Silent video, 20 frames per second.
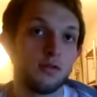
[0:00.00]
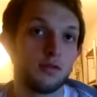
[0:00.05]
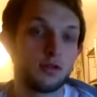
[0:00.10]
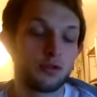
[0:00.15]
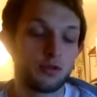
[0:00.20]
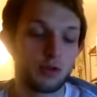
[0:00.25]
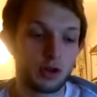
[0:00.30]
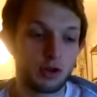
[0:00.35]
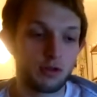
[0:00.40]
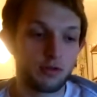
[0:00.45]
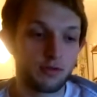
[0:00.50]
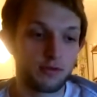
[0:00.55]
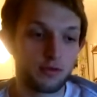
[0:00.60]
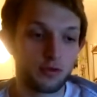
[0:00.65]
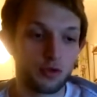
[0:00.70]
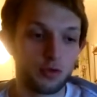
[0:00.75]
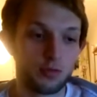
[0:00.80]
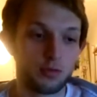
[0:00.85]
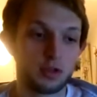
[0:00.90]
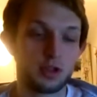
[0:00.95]

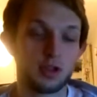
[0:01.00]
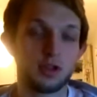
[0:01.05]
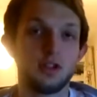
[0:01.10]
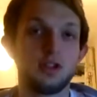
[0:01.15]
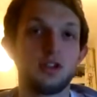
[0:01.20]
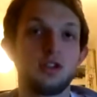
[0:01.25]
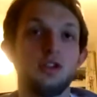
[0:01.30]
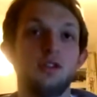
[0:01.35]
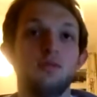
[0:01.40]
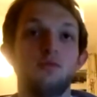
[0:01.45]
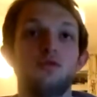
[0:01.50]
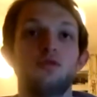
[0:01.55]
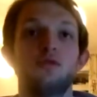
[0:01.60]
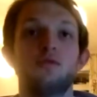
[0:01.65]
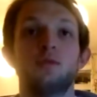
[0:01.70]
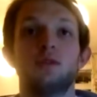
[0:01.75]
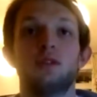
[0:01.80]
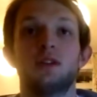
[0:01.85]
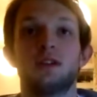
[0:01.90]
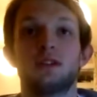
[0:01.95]
12-form tai chi
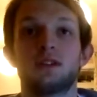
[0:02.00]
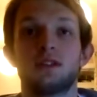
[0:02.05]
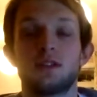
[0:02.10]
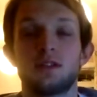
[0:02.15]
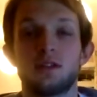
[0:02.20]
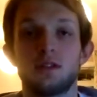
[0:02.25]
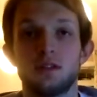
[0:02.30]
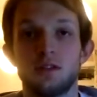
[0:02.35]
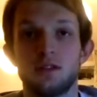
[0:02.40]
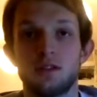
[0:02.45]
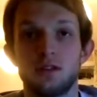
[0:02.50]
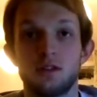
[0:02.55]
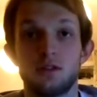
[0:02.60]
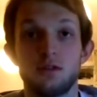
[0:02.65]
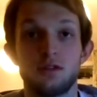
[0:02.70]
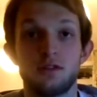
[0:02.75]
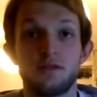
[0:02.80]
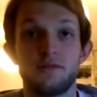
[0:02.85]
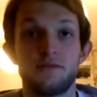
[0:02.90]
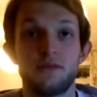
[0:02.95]
movement exercise. Now
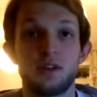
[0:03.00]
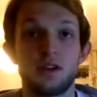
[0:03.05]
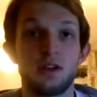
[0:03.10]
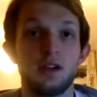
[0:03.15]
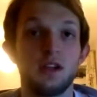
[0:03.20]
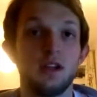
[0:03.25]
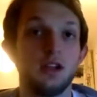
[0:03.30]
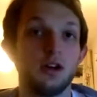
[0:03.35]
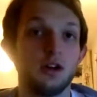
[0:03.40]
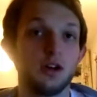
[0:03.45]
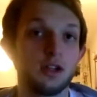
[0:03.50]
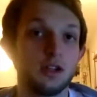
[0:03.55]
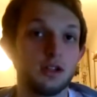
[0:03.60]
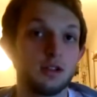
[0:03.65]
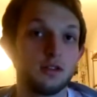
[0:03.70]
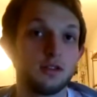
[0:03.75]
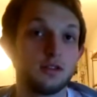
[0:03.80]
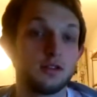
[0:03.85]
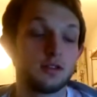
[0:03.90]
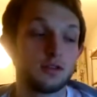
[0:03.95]
it's very light,
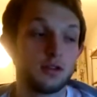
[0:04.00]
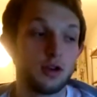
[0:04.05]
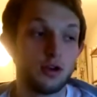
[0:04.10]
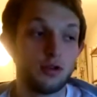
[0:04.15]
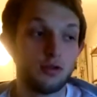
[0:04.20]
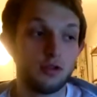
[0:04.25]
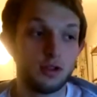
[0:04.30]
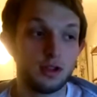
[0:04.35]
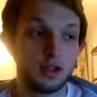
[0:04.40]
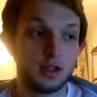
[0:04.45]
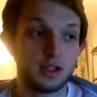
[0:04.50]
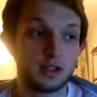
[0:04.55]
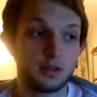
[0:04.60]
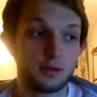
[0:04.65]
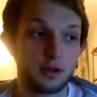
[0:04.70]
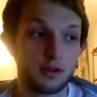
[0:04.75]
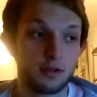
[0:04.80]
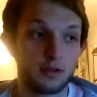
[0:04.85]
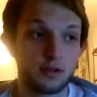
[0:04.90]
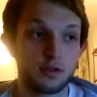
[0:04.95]
and it only takes
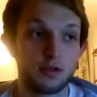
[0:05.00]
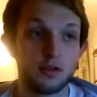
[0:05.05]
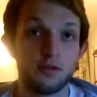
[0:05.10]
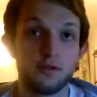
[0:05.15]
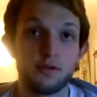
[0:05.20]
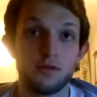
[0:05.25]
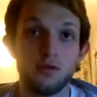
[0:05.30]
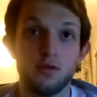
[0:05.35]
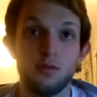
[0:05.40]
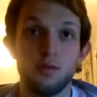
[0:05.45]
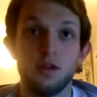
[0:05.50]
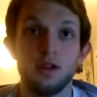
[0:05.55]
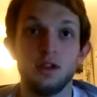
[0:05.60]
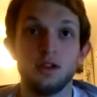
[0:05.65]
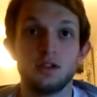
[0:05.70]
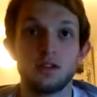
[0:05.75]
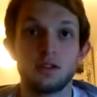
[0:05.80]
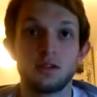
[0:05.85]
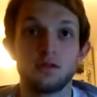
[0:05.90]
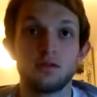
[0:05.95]
about 3 or 4
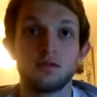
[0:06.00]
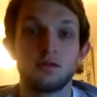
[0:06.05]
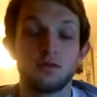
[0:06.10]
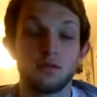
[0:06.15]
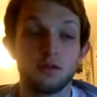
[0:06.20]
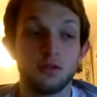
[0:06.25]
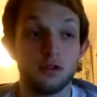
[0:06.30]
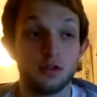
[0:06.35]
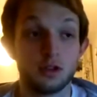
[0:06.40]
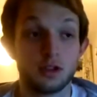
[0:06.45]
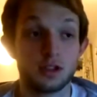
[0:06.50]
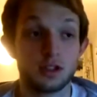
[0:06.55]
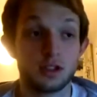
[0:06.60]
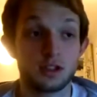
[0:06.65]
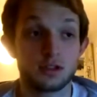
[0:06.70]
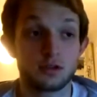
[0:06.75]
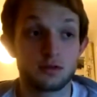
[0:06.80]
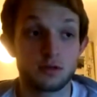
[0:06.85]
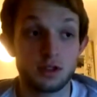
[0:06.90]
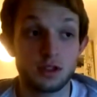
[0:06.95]
minutes to do, because
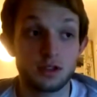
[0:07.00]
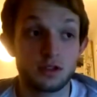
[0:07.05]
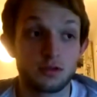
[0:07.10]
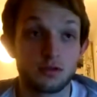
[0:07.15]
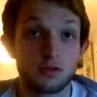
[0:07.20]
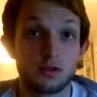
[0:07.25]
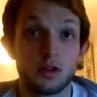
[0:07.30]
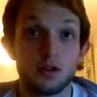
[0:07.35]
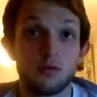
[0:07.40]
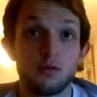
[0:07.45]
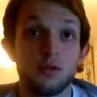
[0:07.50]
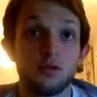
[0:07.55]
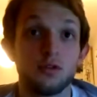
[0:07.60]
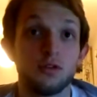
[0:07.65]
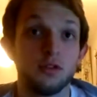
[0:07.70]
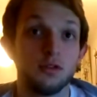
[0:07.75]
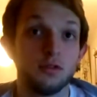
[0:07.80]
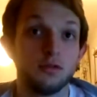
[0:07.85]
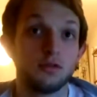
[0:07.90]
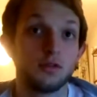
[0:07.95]
that's all I
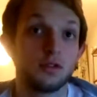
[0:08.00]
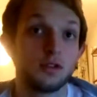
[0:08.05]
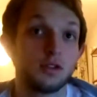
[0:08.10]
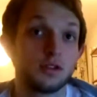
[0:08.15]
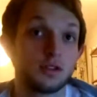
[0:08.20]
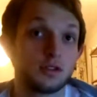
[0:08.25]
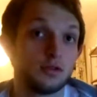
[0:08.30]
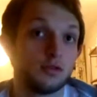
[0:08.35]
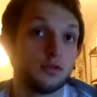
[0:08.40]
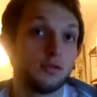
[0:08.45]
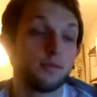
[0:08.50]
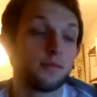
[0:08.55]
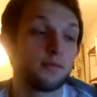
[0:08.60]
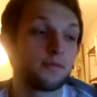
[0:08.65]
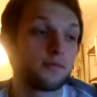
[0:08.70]
wanted. It's not